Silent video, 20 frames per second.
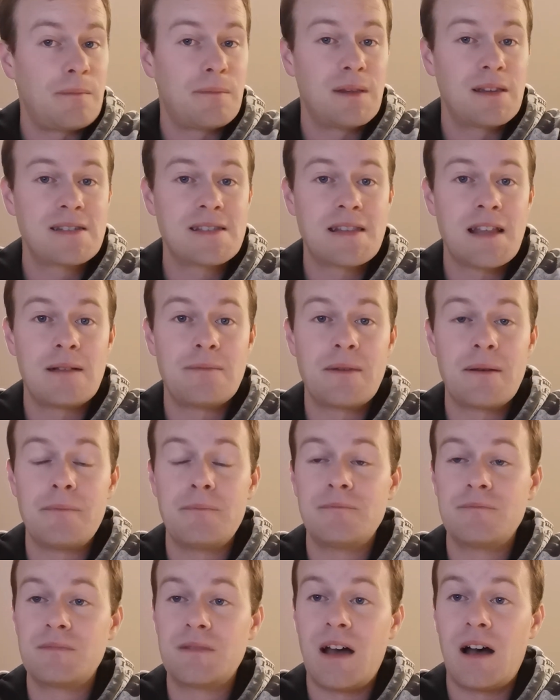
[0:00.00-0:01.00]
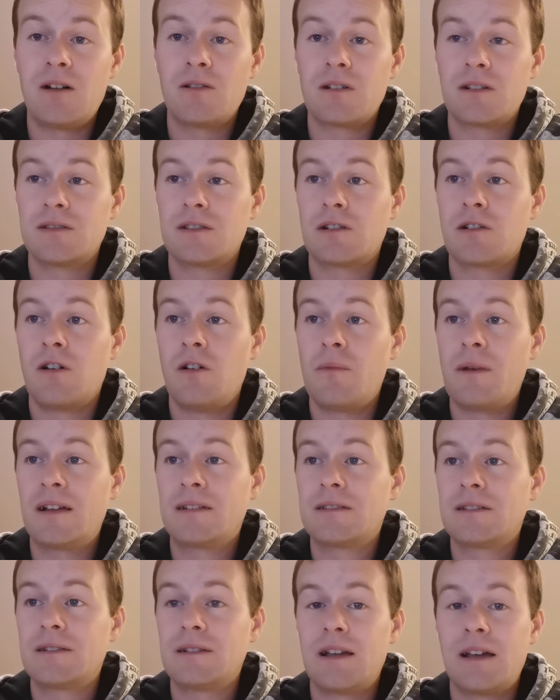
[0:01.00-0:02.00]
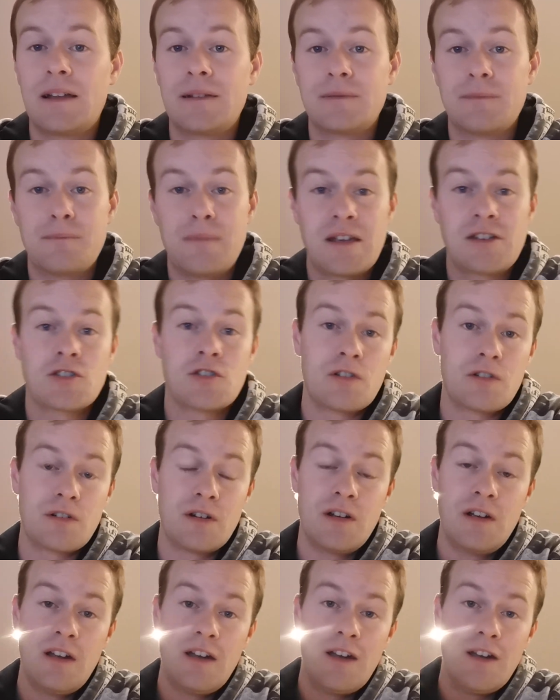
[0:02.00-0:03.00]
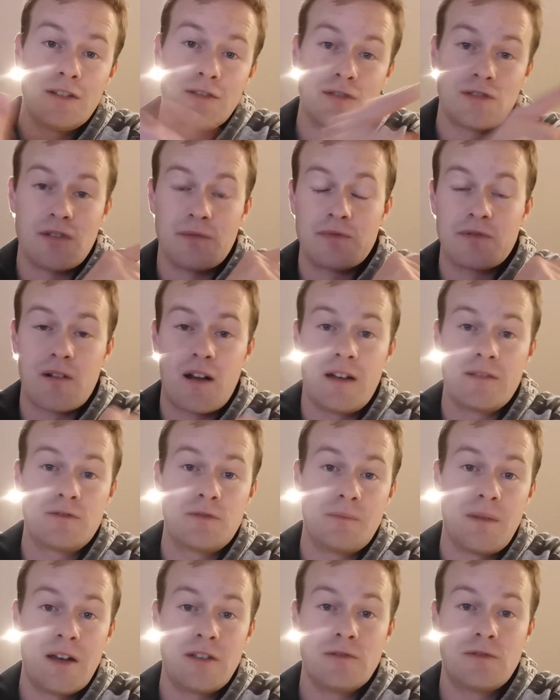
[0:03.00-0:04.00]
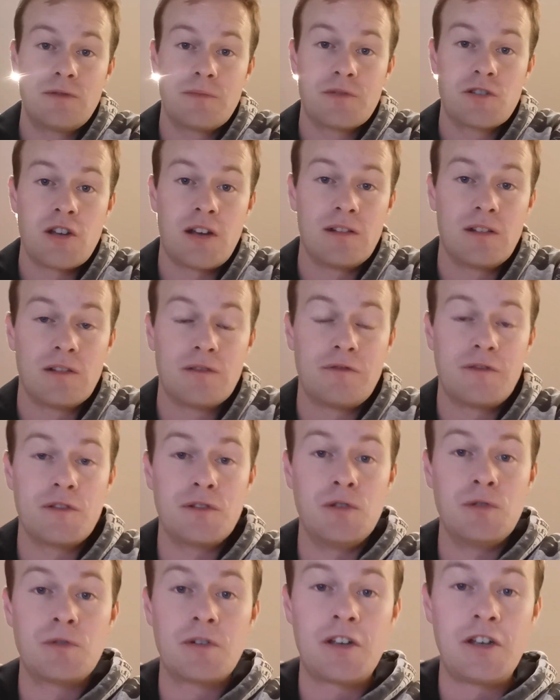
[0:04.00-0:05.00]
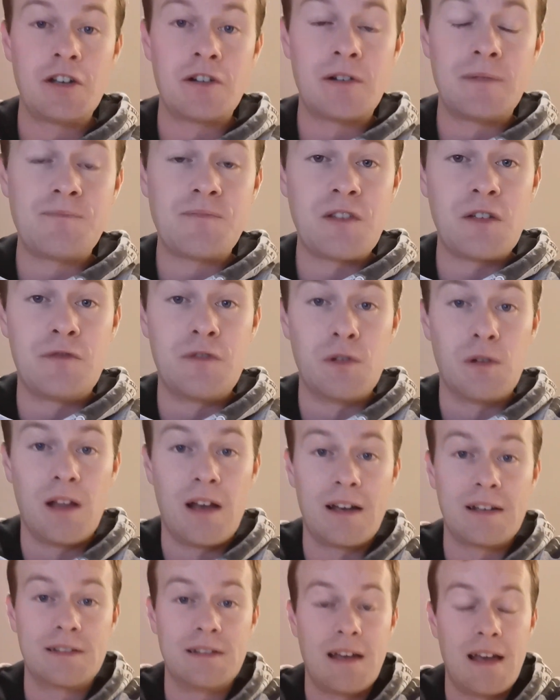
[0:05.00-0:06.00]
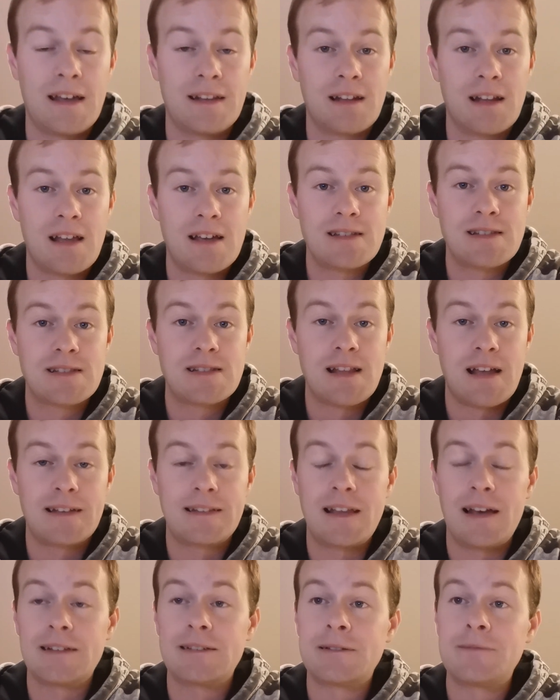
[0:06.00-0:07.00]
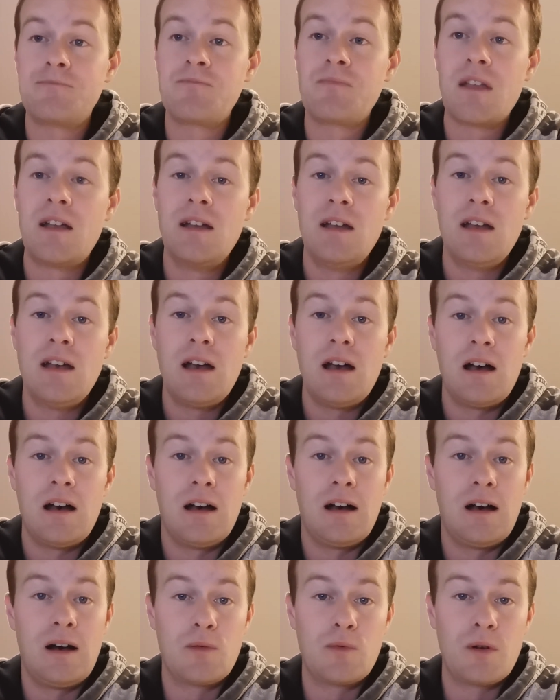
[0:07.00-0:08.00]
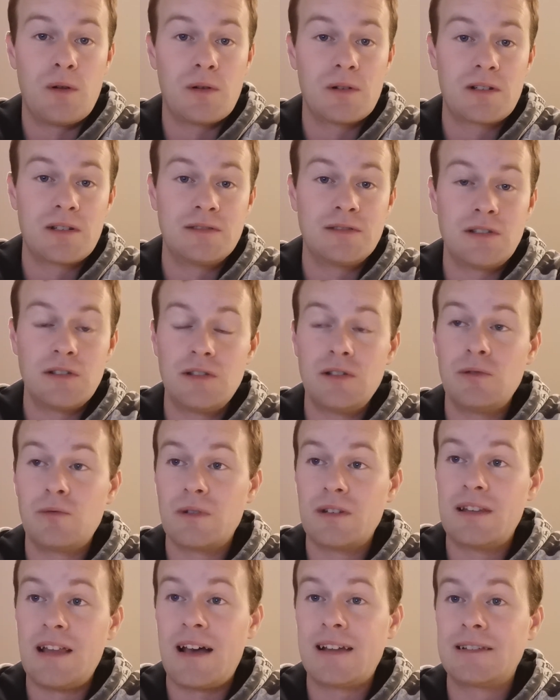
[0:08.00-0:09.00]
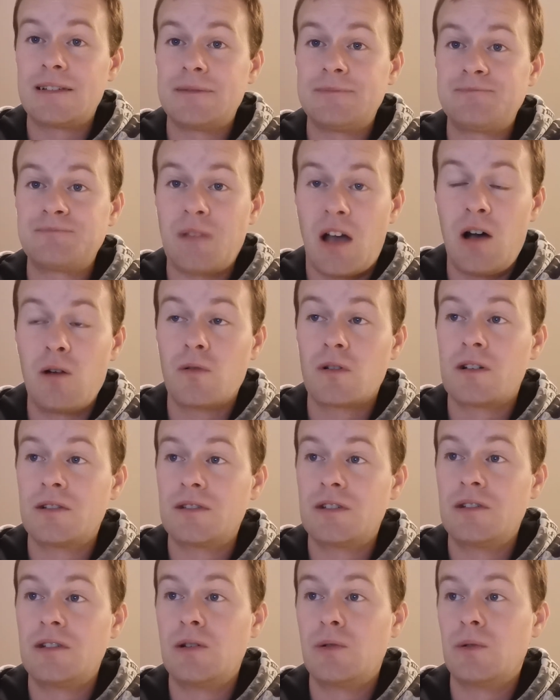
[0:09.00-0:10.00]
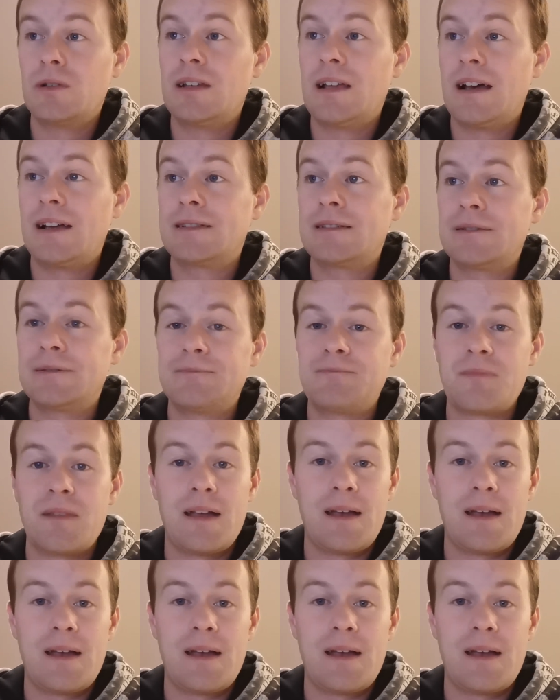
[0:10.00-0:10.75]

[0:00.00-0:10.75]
Please tell me down in the comment and make sure to subscribe to my YouTube channel if you're new here. If you like the analysis like that, we'll continue with that. I will continue with that.